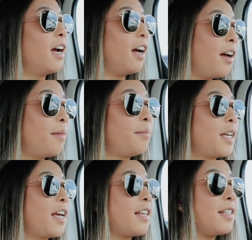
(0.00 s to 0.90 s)
um,
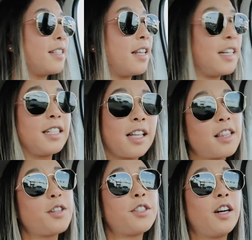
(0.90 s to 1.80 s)
because they need to let
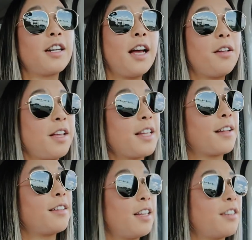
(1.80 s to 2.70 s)
their dog out like
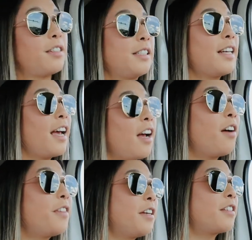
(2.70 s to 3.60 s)
later in the day
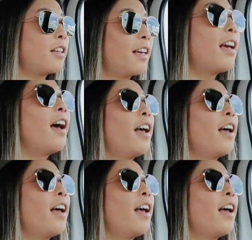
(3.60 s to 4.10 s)
obviously